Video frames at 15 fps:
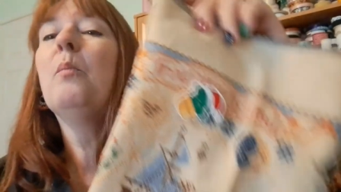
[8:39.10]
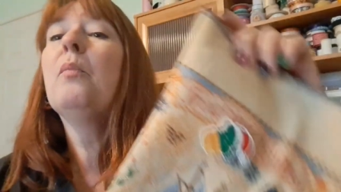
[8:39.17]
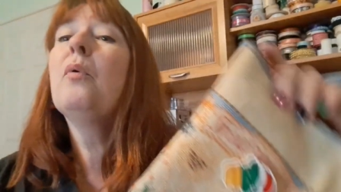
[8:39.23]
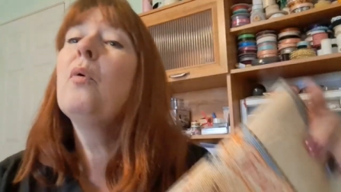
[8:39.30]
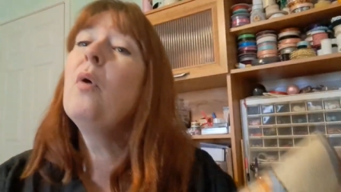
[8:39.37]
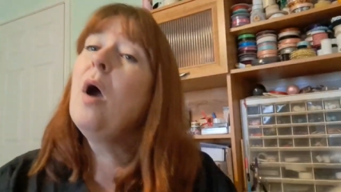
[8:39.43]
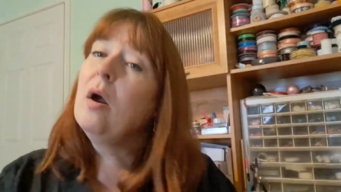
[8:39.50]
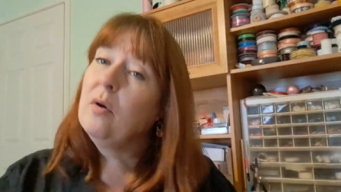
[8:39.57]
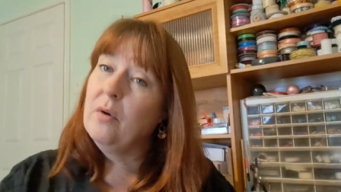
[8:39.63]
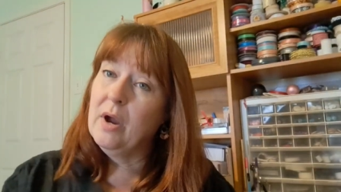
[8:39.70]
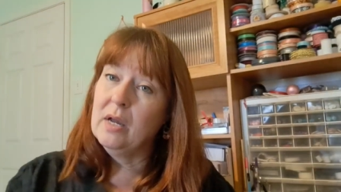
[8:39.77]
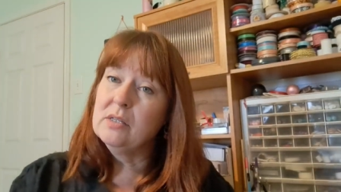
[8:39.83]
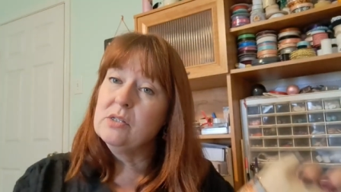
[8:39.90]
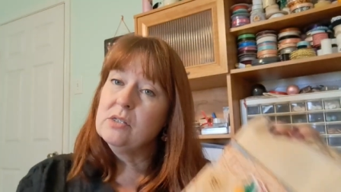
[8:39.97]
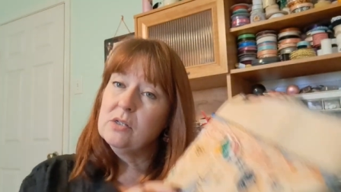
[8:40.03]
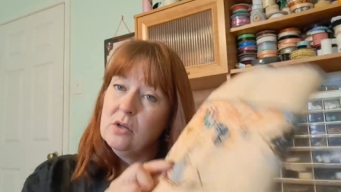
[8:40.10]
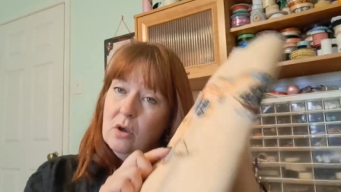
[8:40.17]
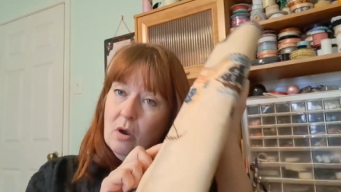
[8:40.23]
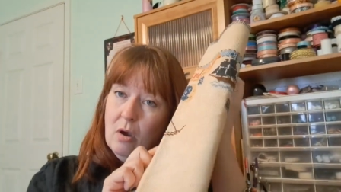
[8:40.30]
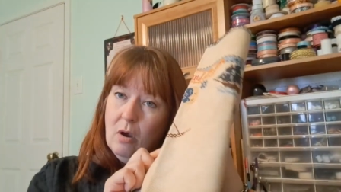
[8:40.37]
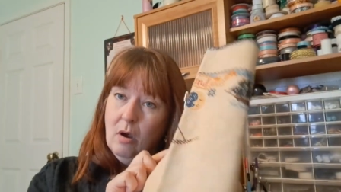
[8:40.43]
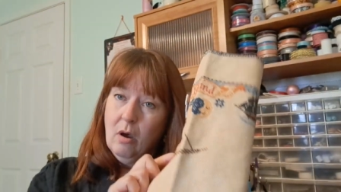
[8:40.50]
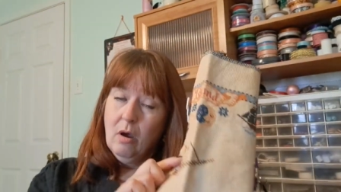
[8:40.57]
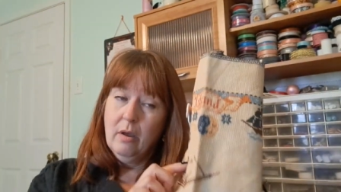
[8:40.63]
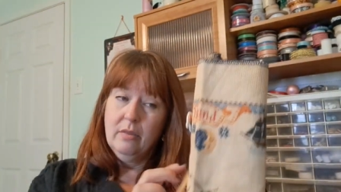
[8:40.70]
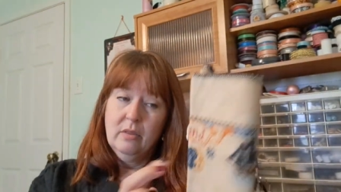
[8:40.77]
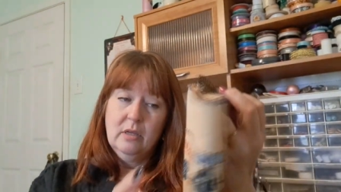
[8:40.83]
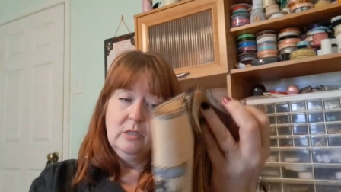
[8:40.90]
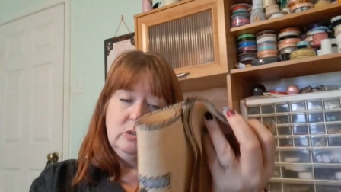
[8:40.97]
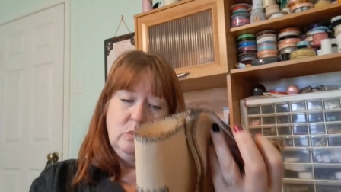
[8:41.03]
progress
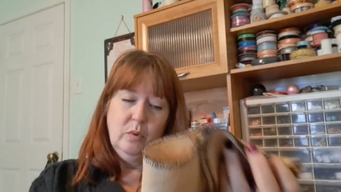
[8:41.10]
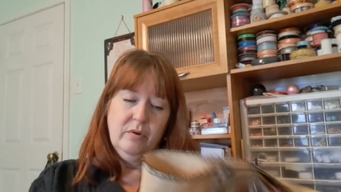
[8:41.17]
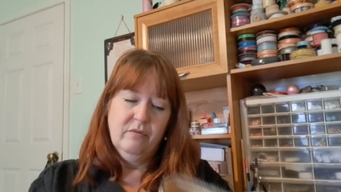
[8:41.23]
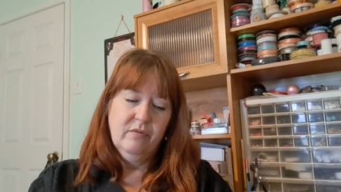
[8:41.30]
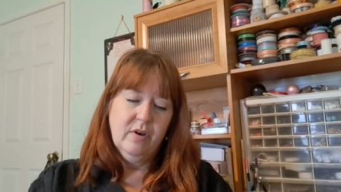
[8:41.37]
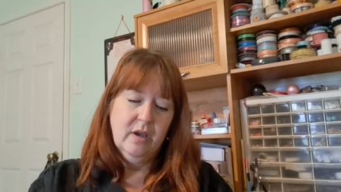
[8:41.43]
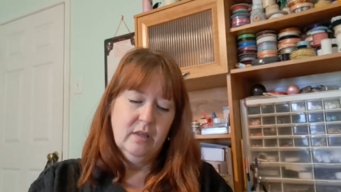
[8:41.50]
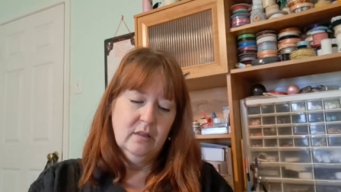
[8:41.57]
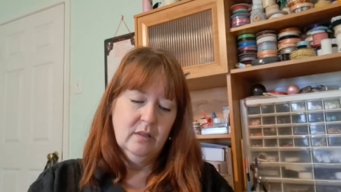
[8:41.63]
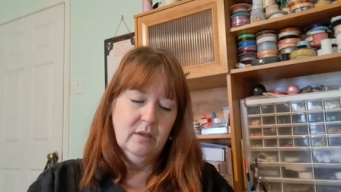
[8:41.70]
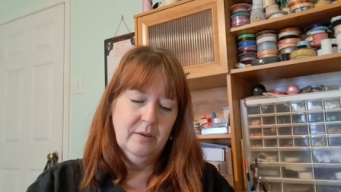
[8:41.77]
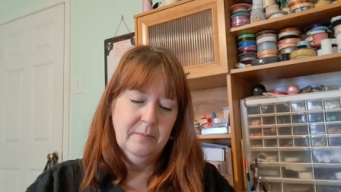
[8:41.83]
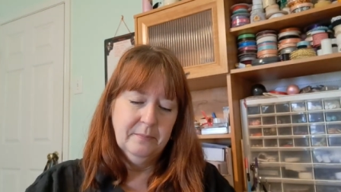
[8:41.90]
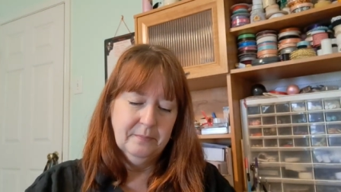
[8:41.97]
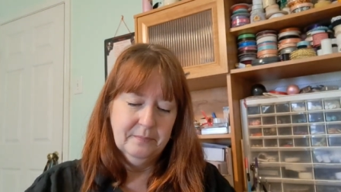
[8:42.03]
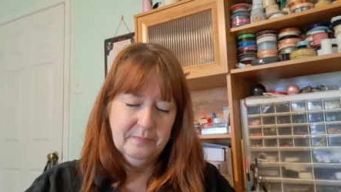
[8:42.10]
on this one finally.